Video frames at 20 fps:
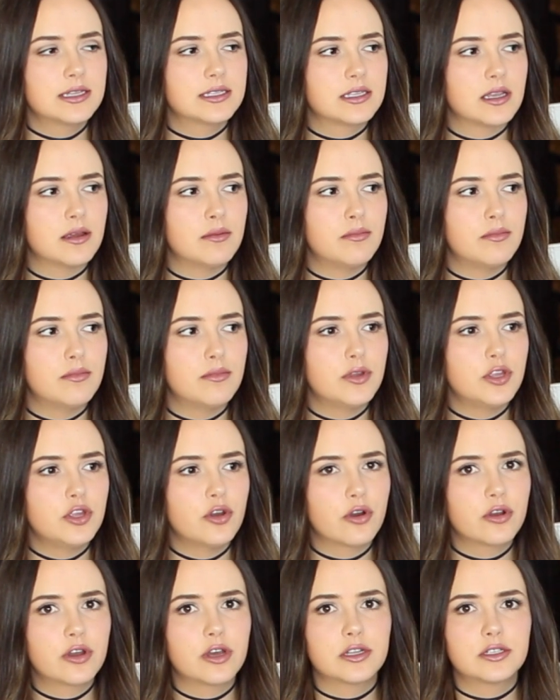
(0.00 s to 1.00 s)
some
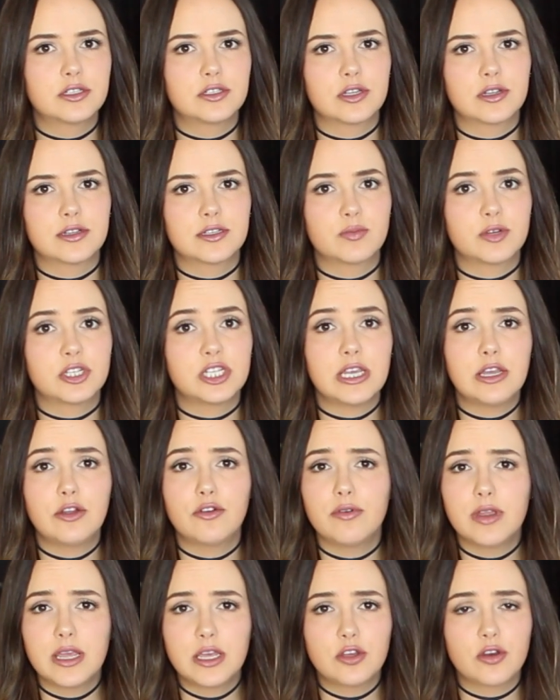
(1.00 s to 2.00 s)
yogurt, especially
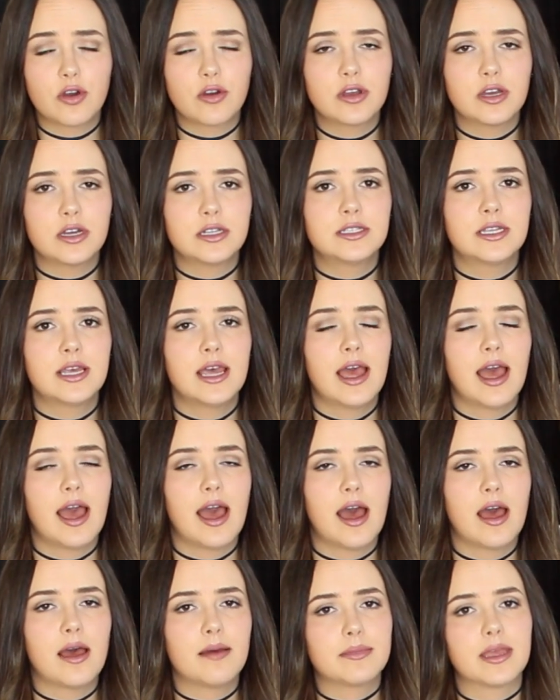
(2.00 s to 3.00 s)
Greek yogurt,
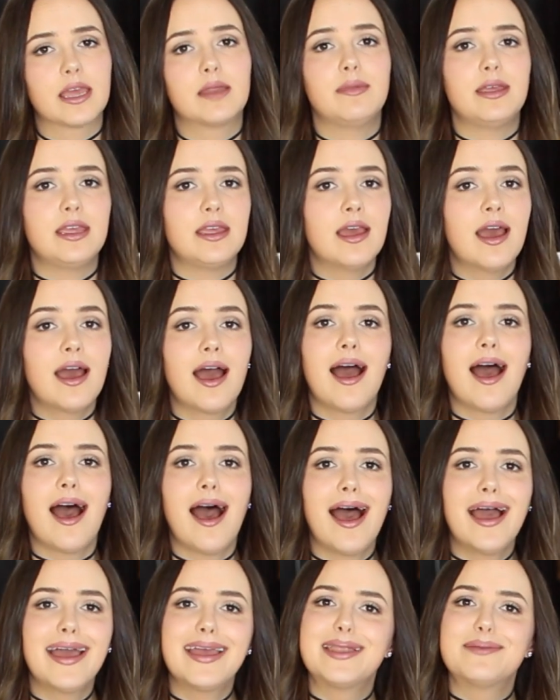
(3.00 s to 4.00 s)
can be
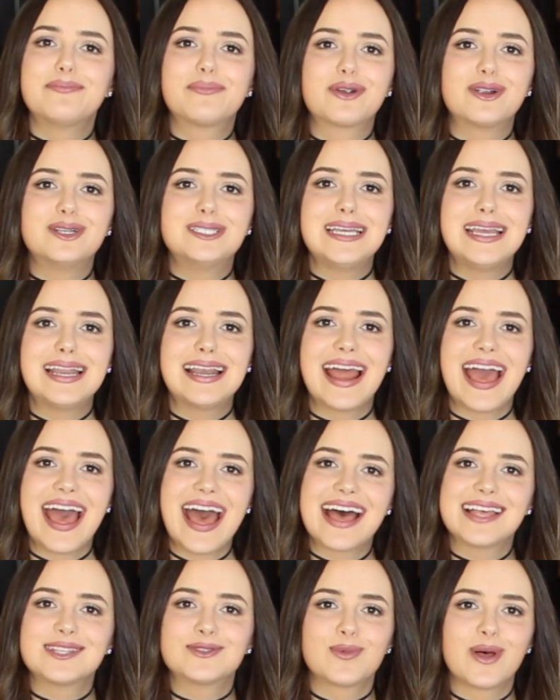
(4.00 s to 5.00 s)
high in protein
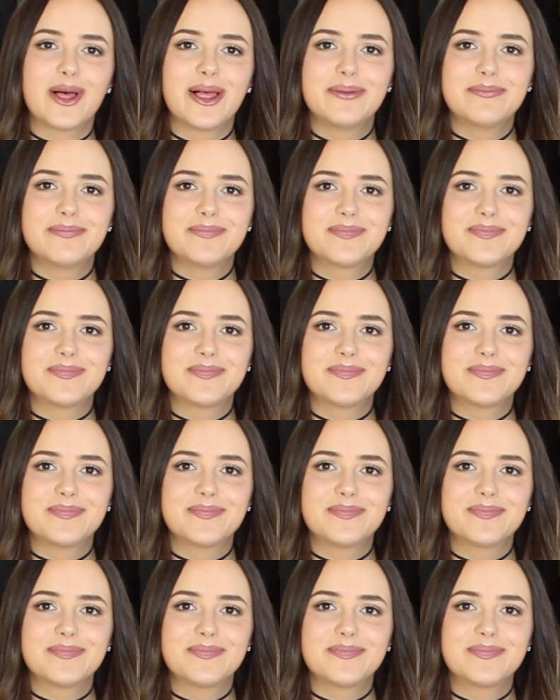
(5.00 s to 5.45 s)
as well.